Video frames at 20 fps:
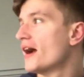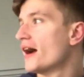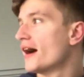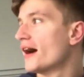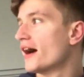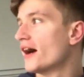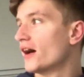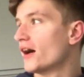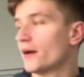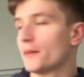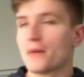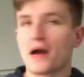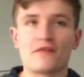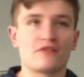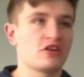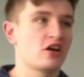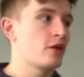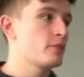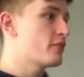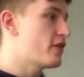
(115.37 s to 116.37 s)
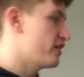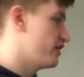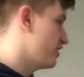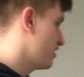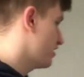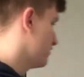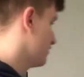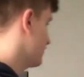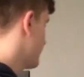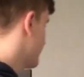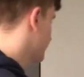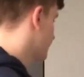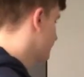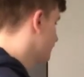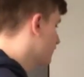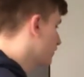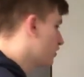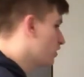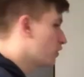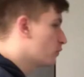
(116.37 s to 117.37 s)
I've no bread in and I
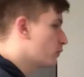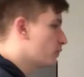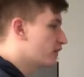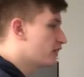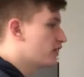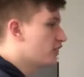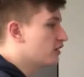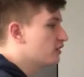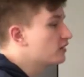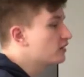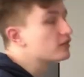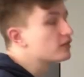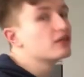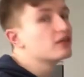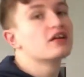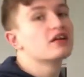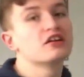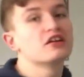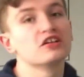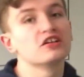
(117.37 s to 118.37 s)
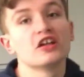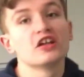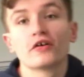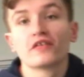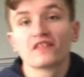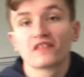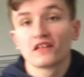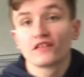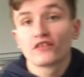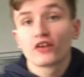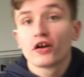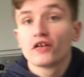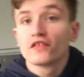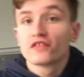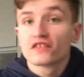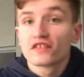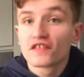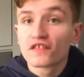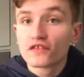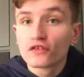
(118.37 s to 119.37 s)
thought, well, you know, instead of going
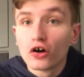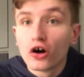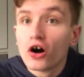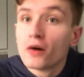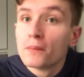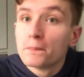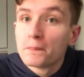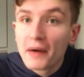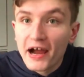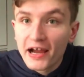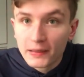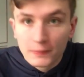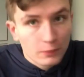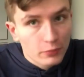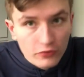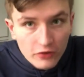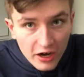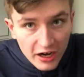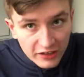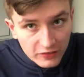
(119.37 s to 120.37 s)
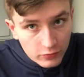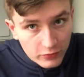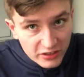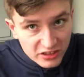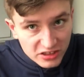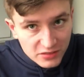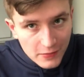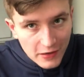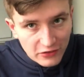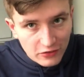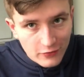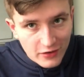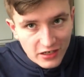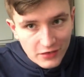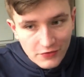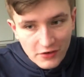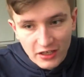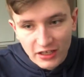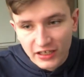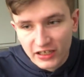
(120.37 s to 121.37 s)
to the store and buying bread, which I might do
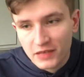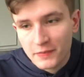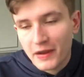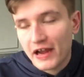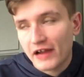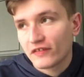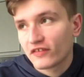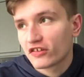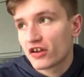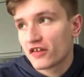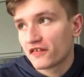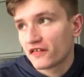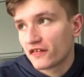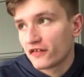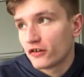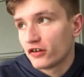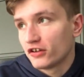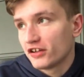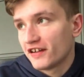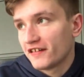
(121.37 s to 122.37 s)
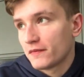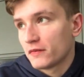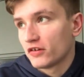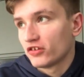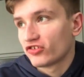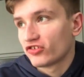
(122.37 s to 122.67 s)
anyway, like I might have to go to the store later on